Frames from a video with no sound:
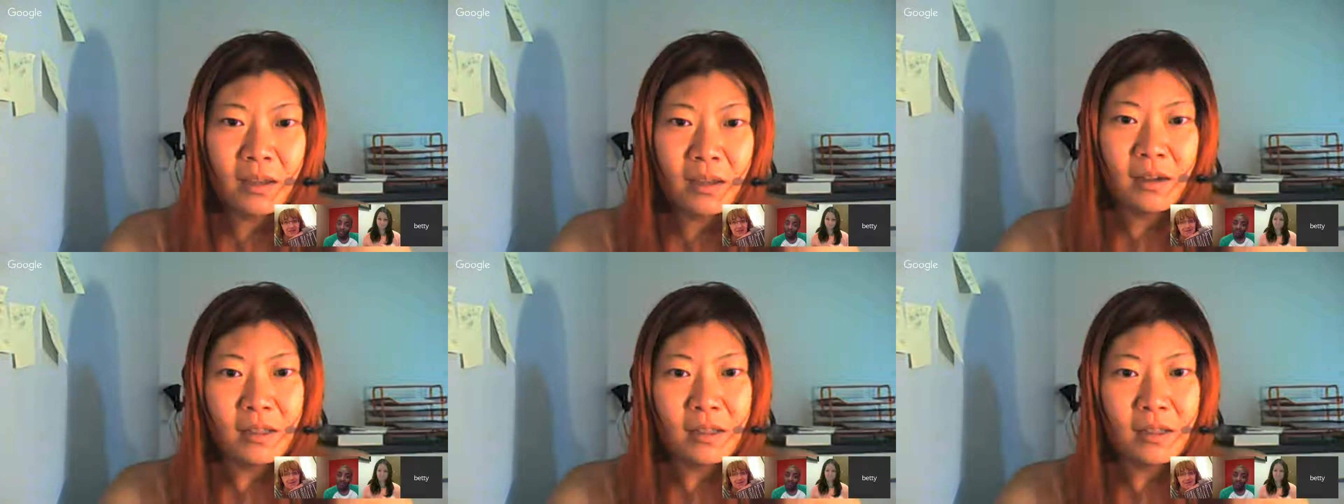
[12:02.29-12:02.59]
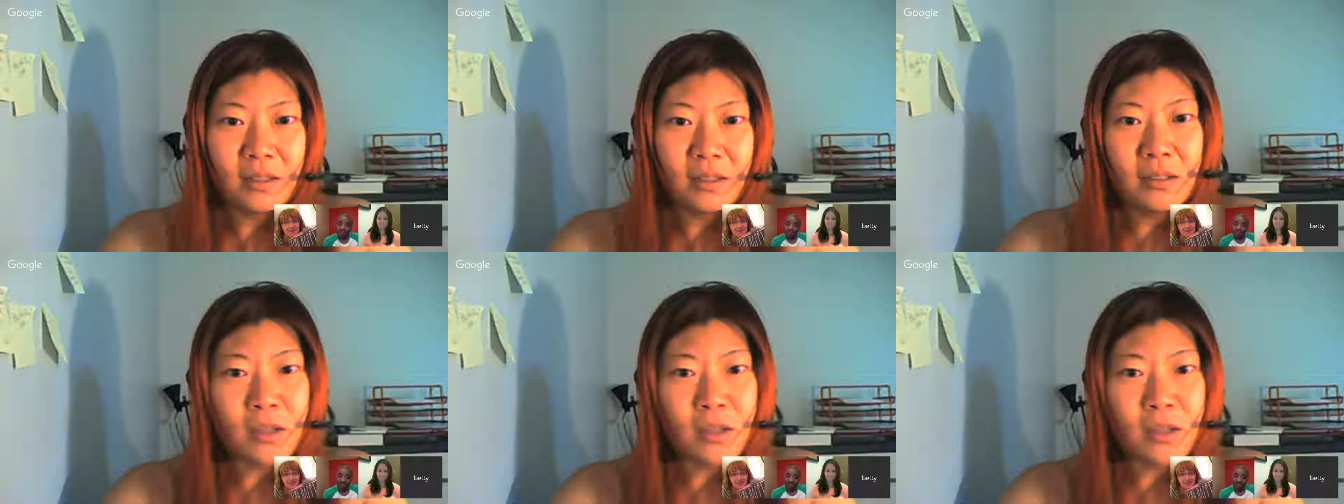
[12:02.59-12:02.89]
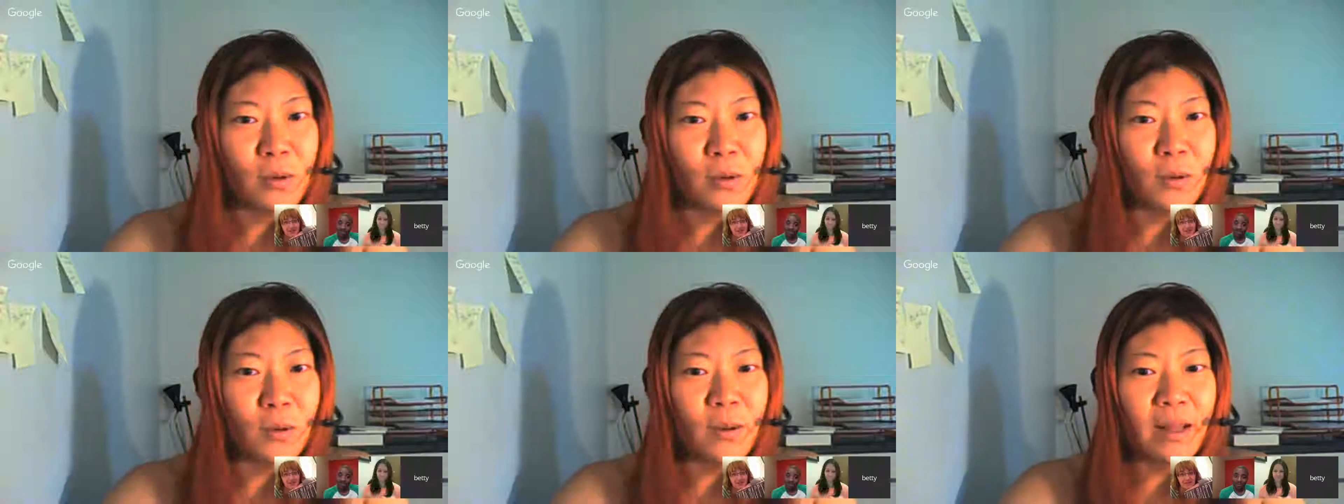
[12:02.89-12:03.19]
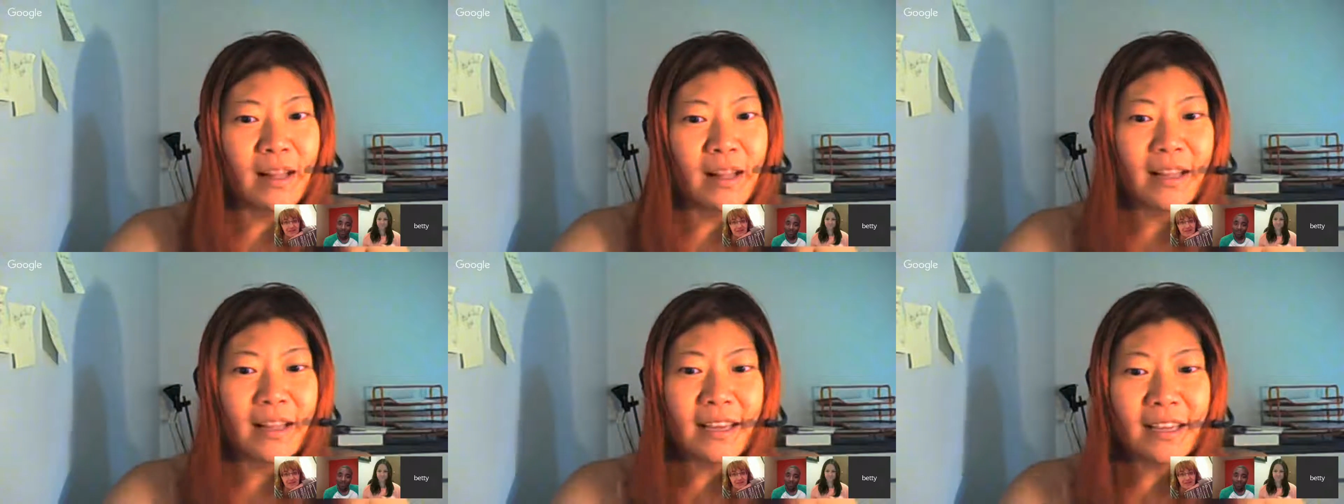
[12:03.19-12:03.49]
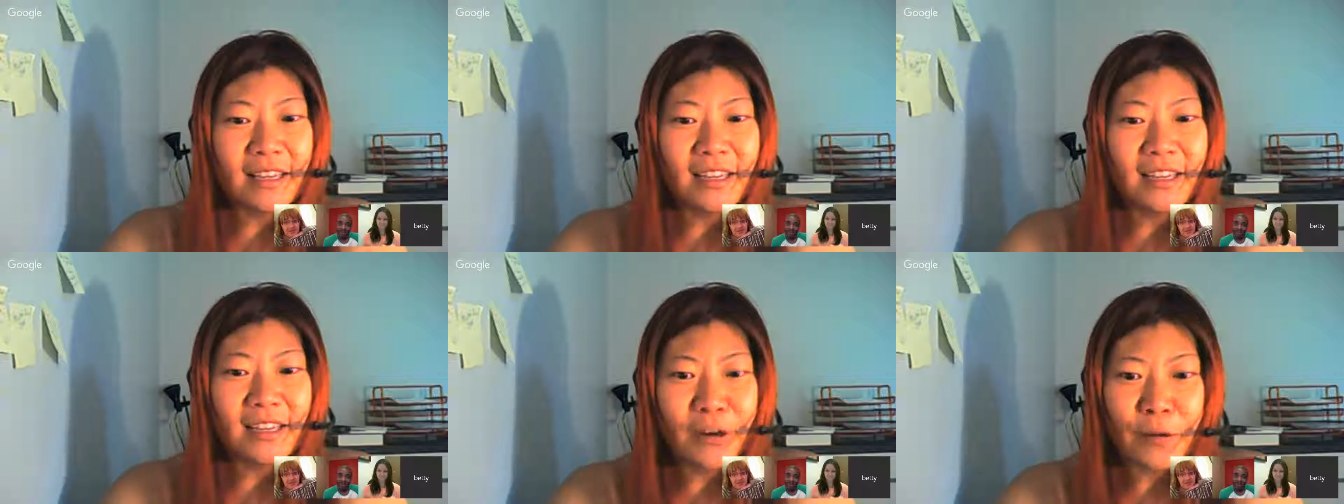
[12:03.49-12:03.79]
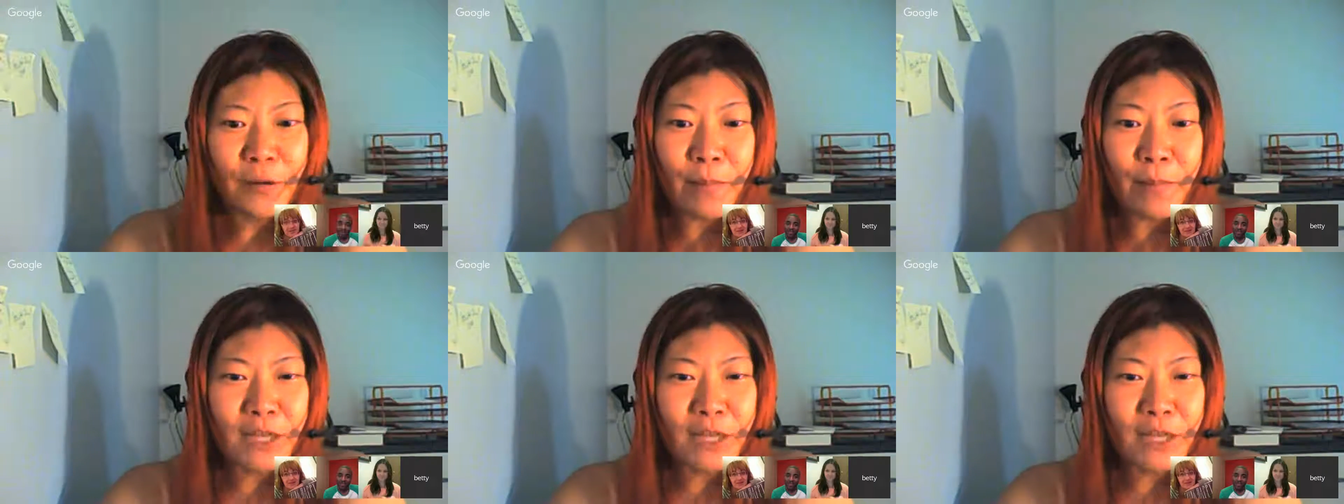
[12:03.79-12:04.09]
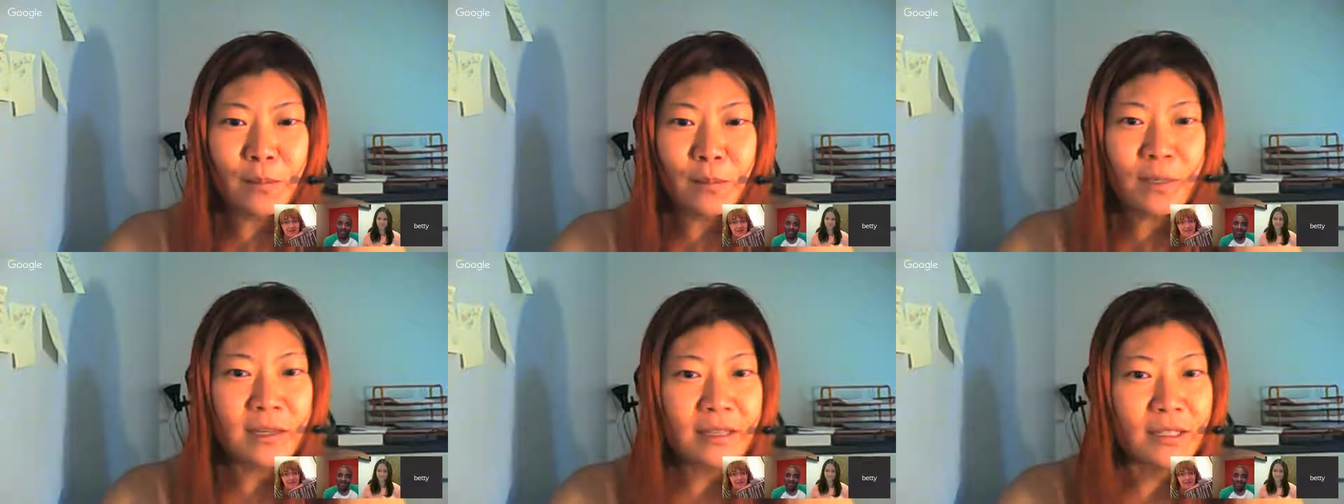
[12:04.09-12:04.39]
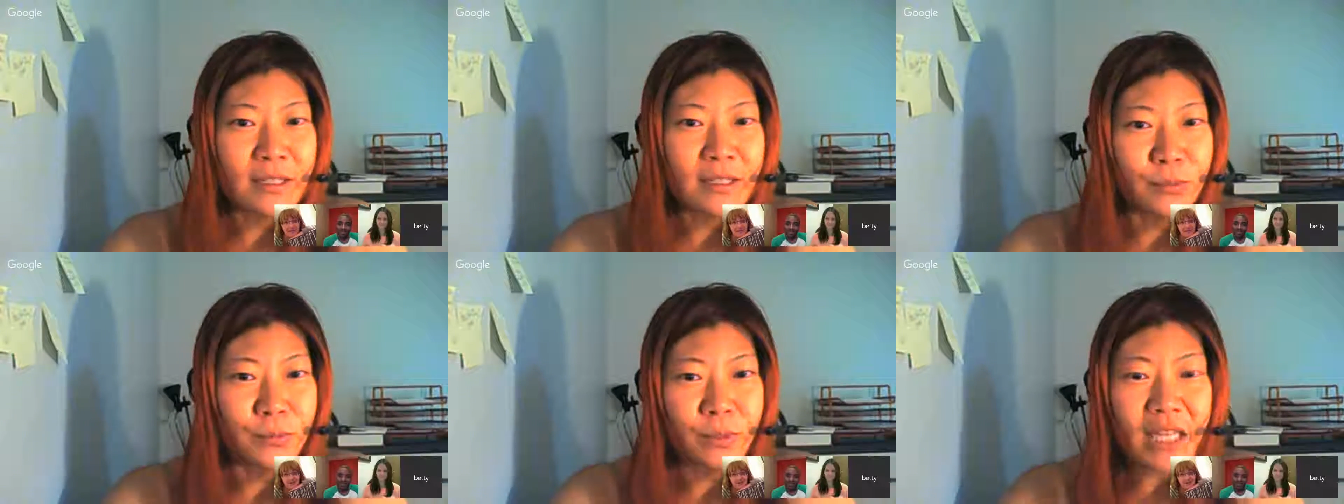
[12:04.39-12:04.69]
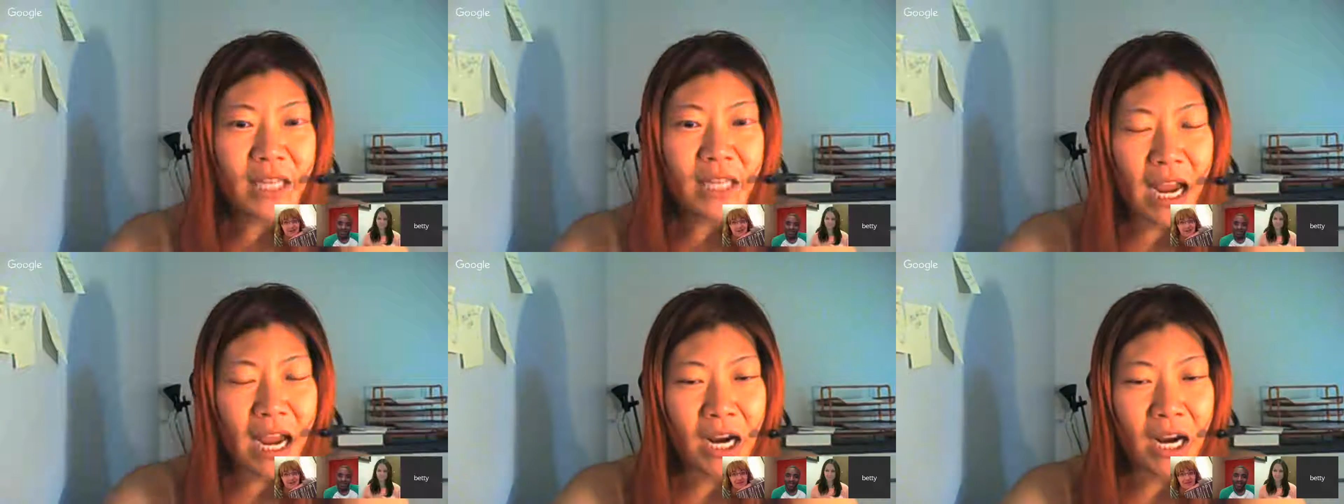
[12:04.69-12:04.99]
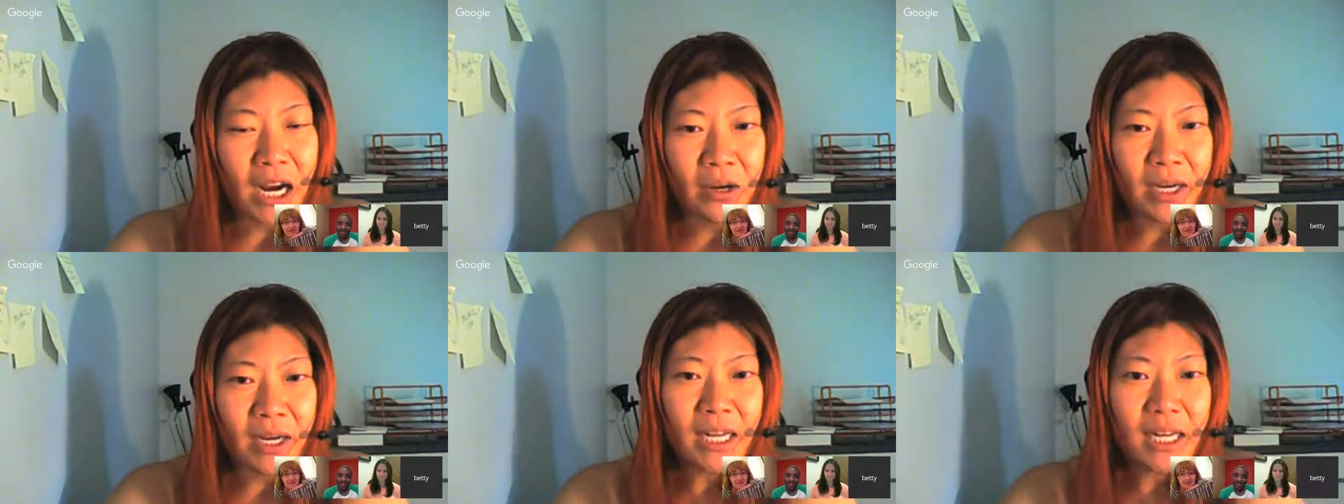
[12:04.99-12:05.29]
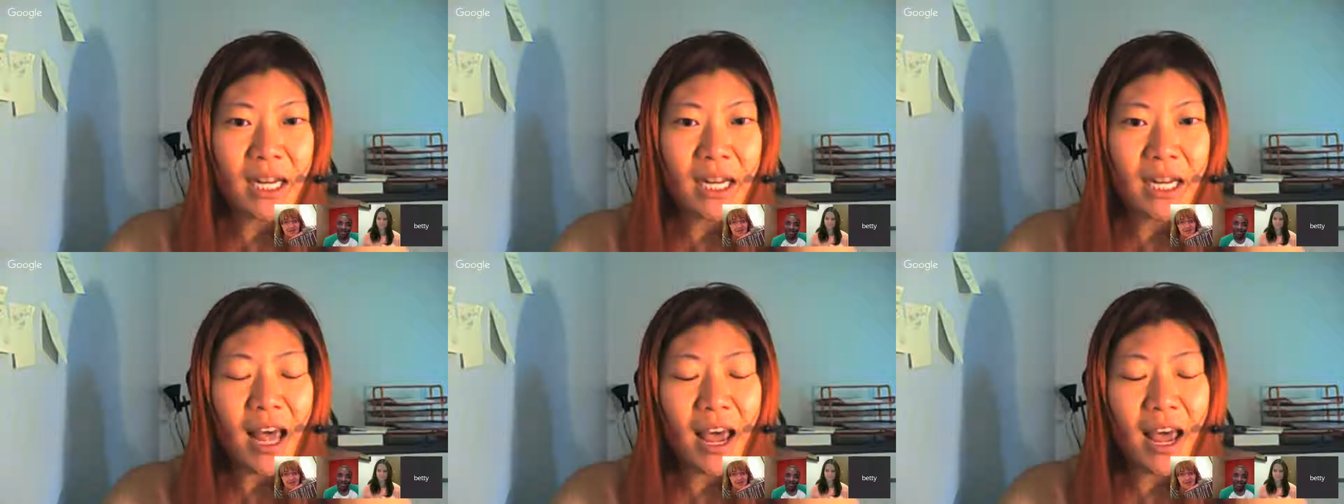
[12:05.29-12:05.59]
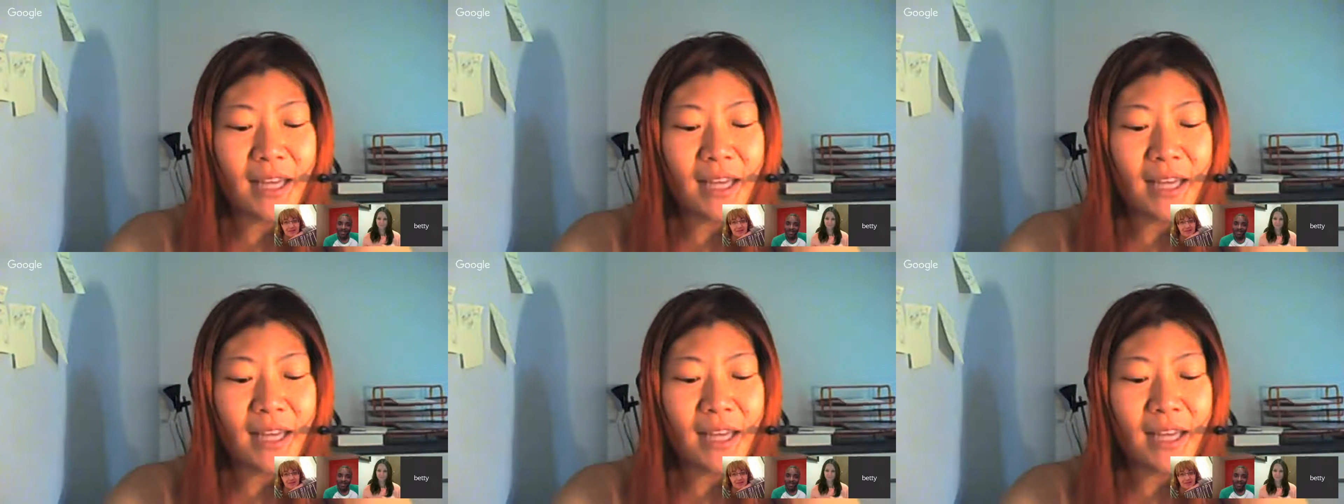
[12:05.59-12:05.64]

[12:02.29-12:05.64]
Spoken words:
So like her measurement is really accurate.